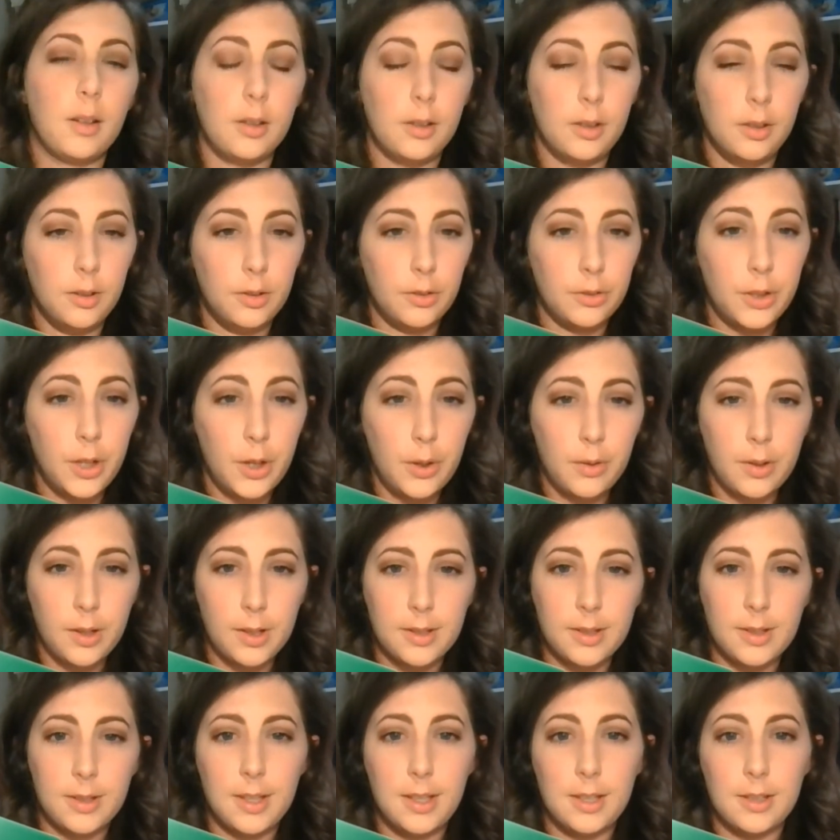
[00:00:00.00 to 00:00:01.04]
you'll
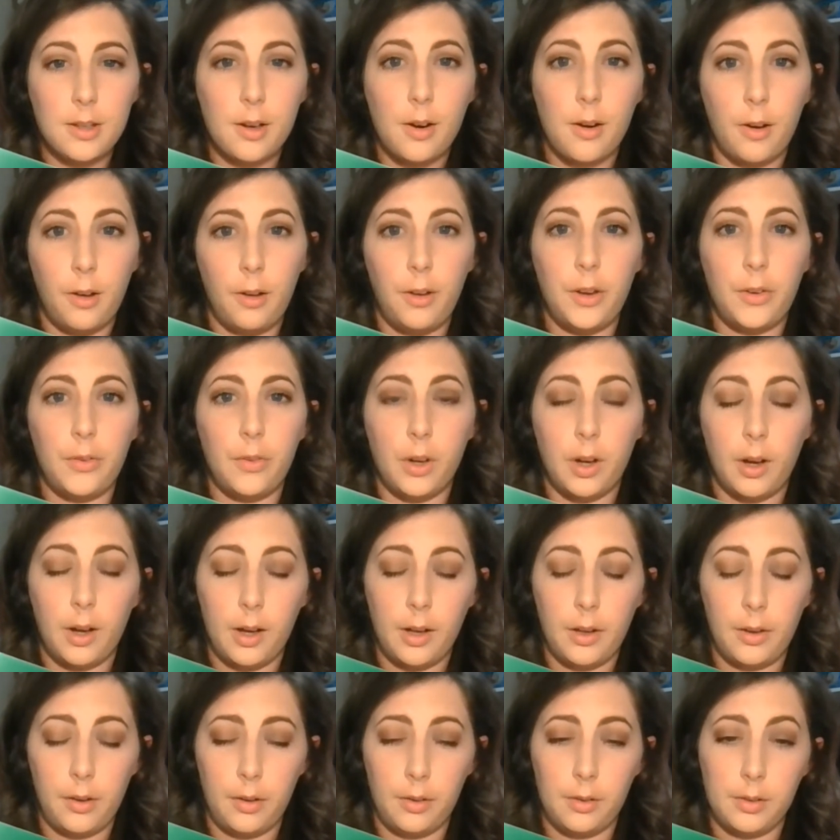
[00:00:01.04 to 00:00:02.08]
notice these are all different
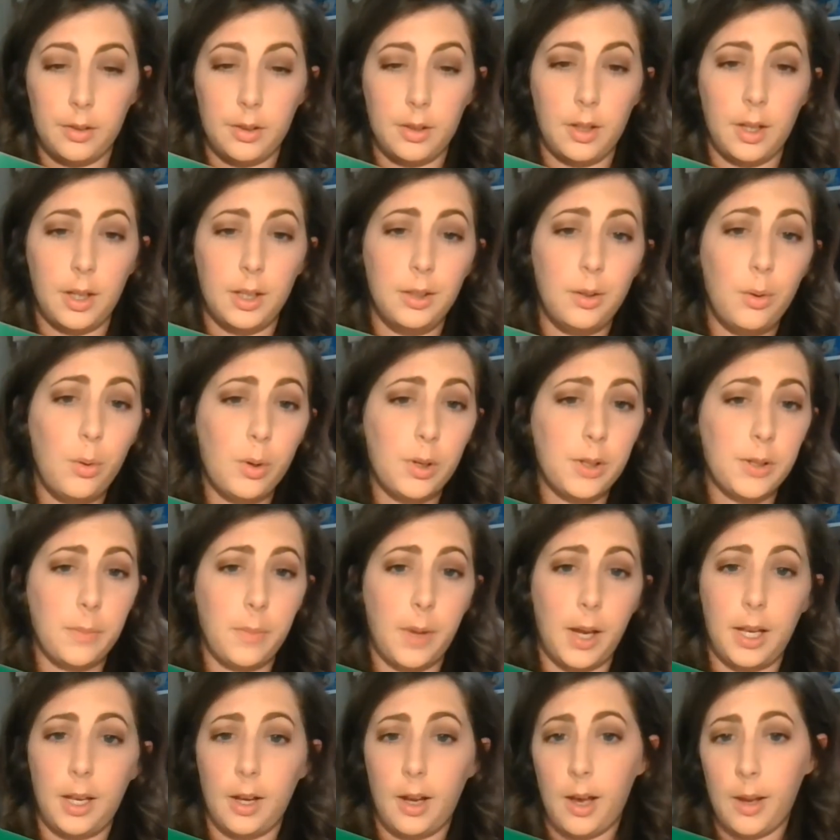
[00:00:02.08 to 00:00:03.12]
colors, and yours
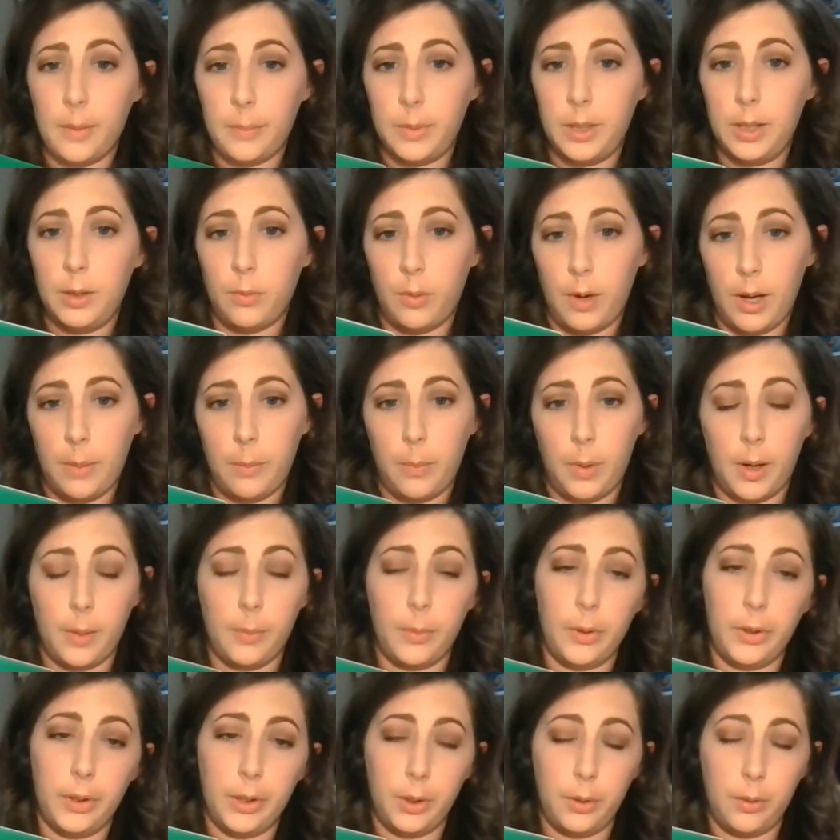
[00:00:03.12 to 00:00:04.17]
might not be red,
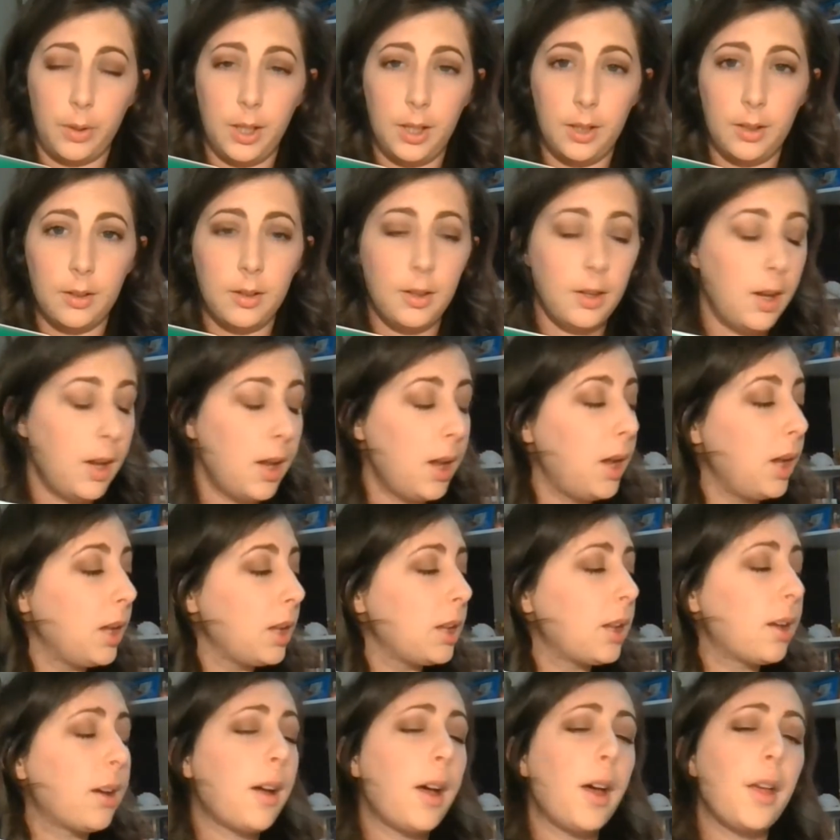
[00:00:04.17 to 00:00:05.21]
purple, and green.
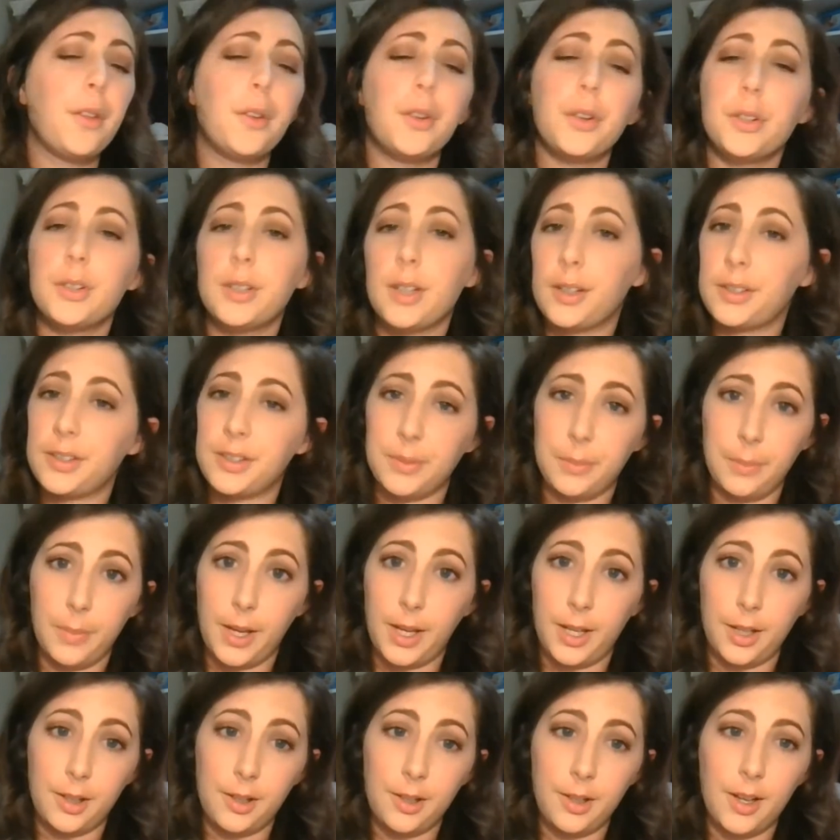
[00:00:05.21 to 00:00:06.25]
The color doesn't
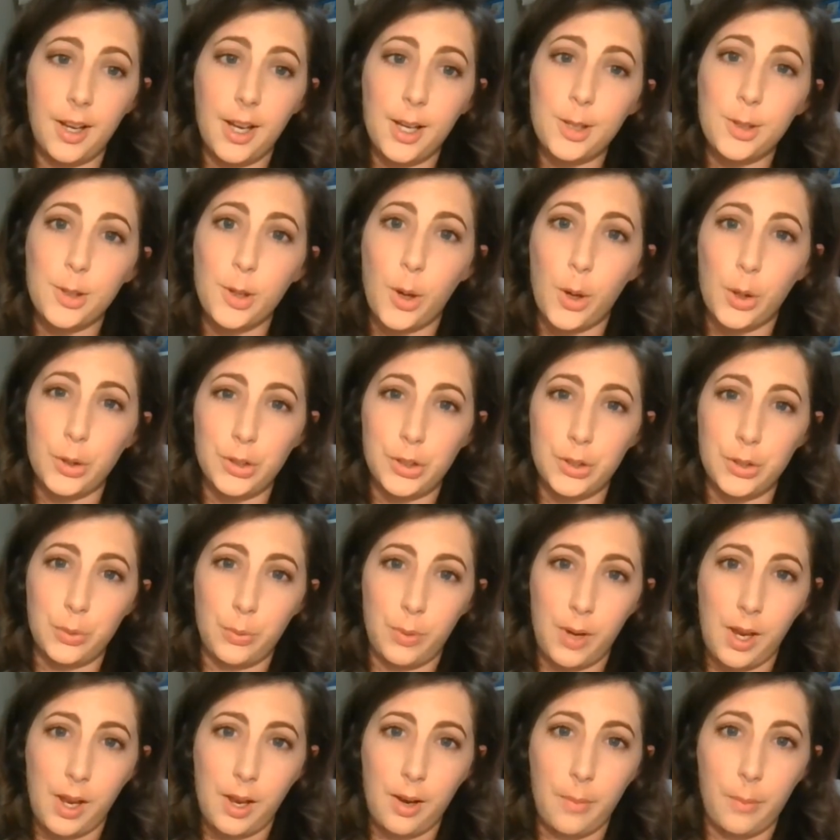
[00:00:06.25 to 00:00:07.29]
matter. It's all just
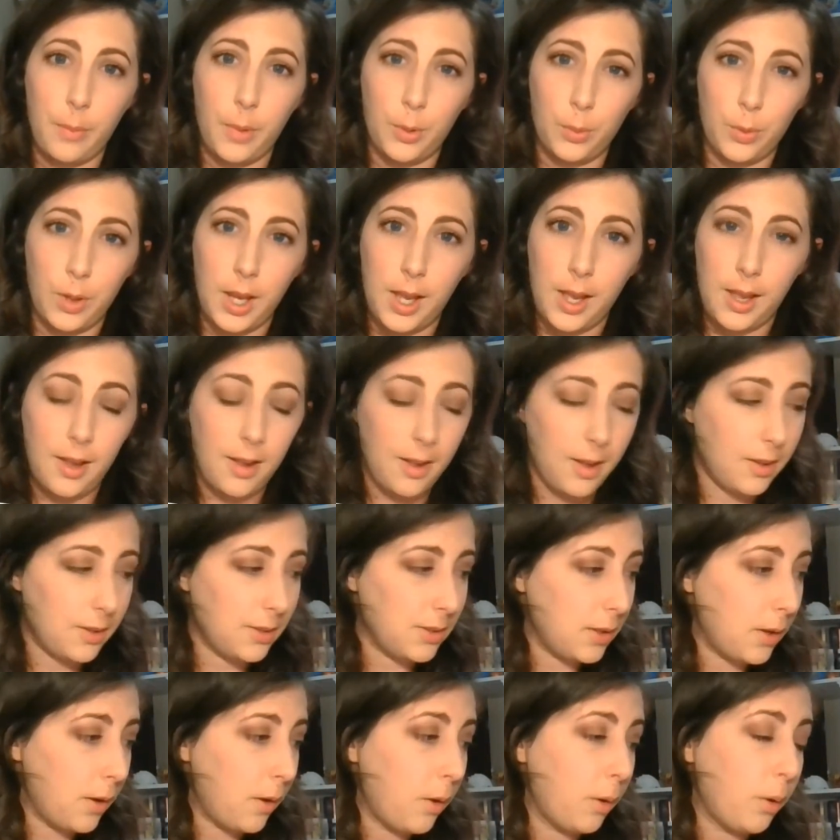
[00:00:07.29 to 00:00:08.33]
random, okay?
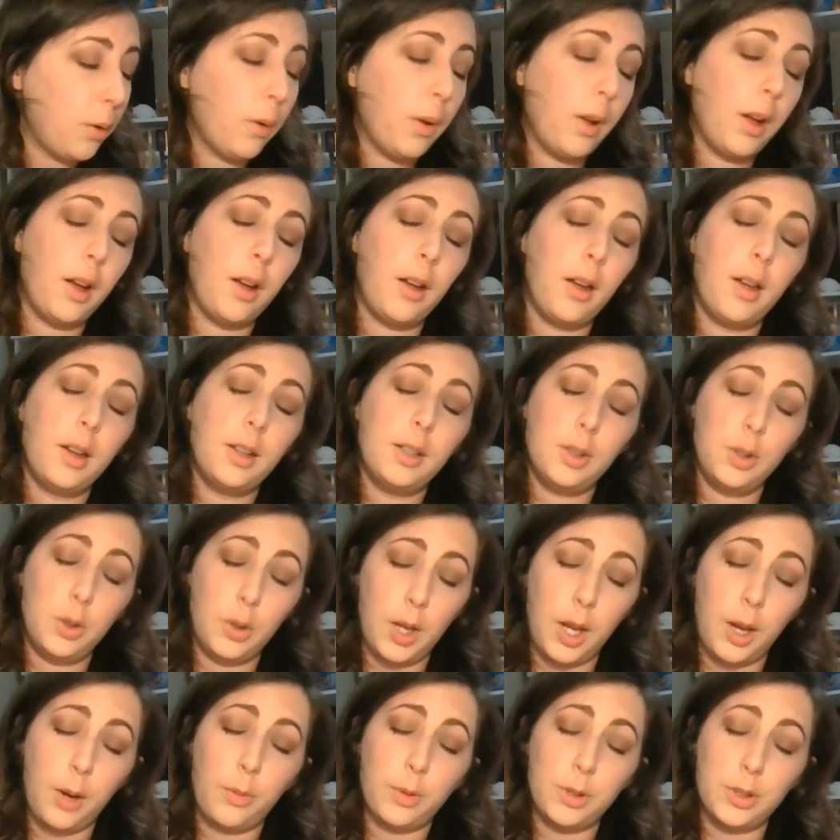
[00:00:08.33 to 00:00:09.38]
So you
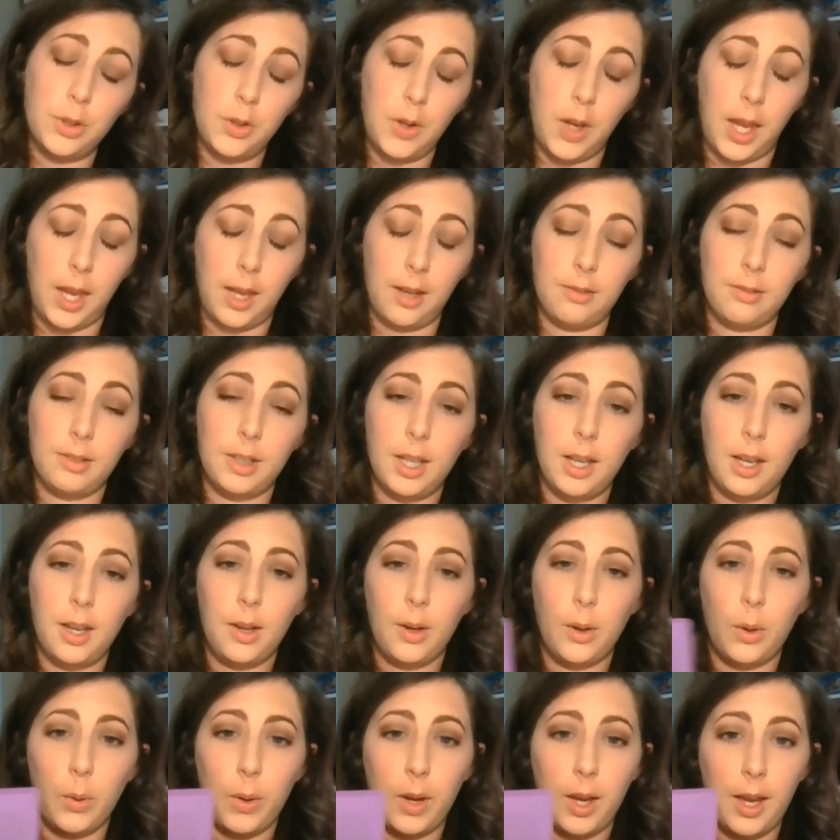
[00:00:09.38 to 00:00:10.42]
get what you get,
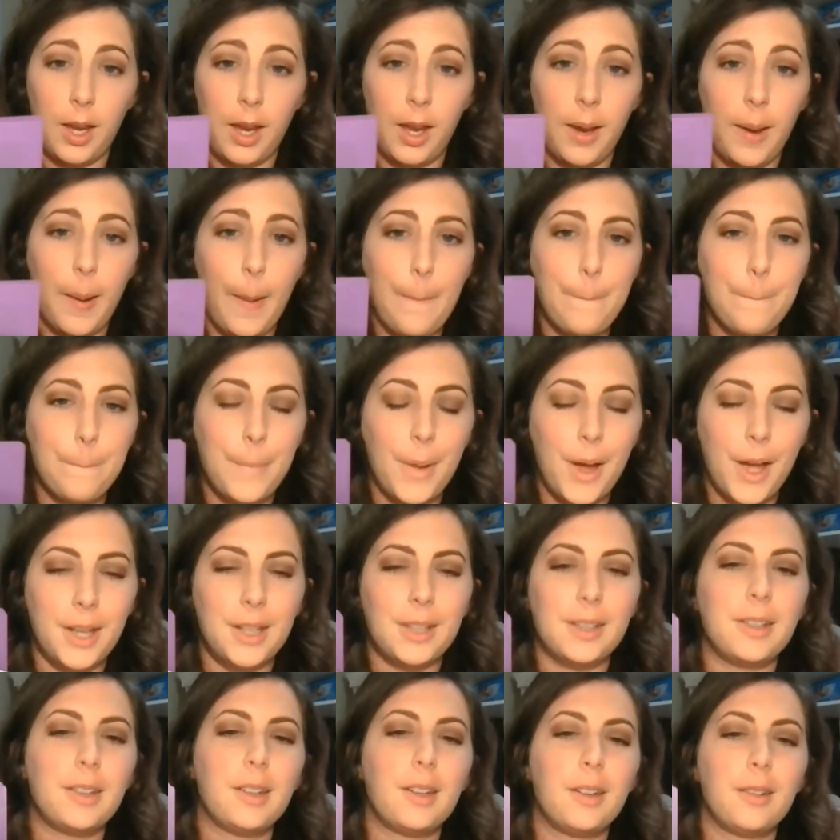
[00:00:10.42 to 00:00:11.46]
okay? But
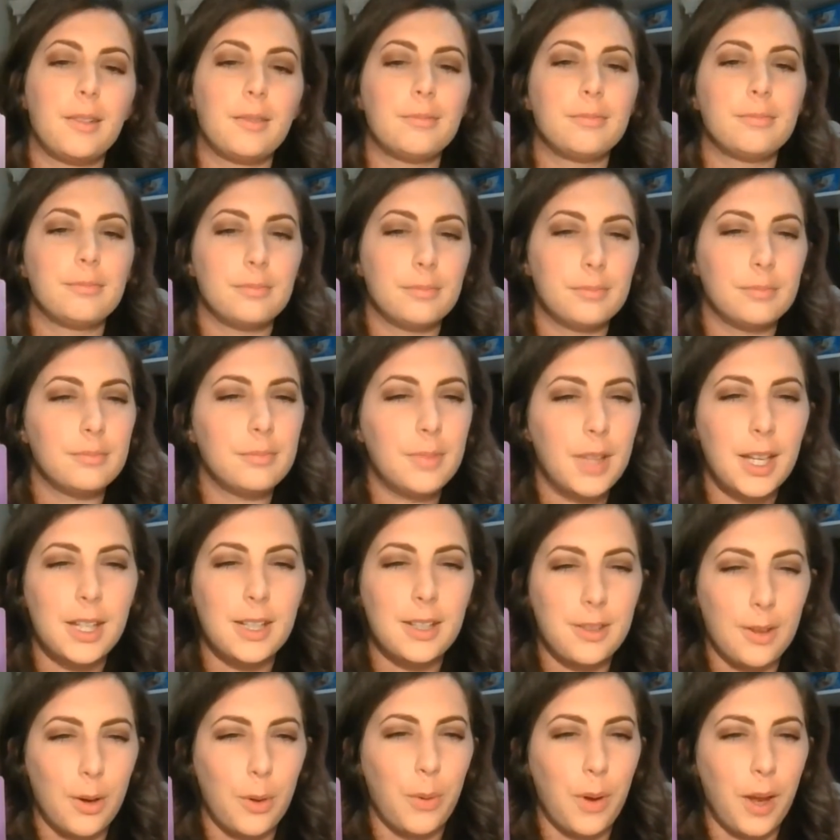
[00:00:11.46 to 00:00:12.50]

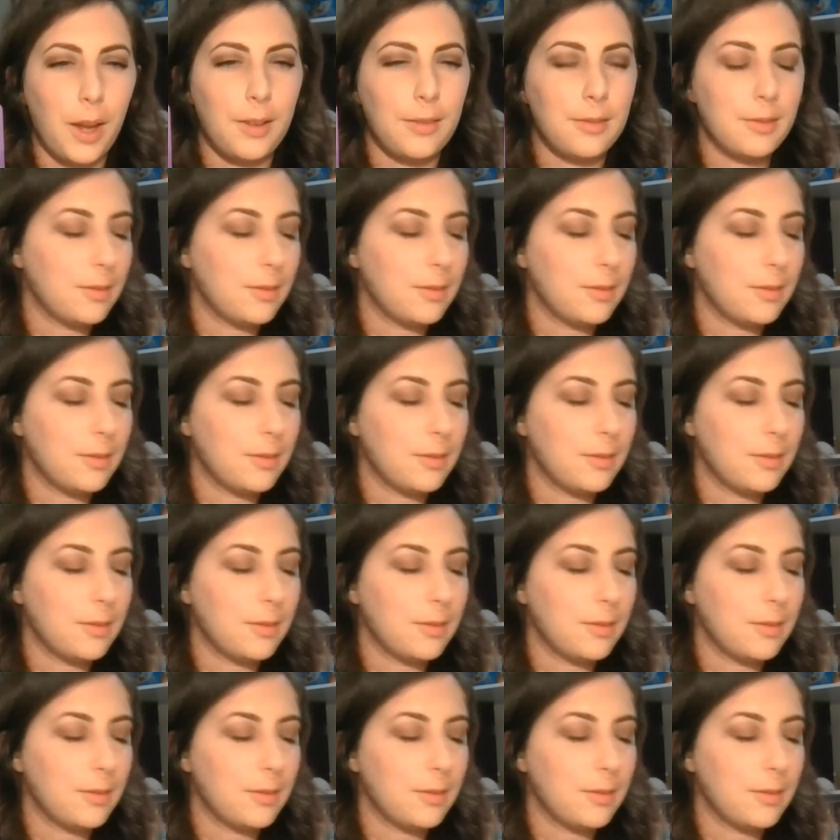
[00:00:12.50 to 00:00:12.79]
it's okay.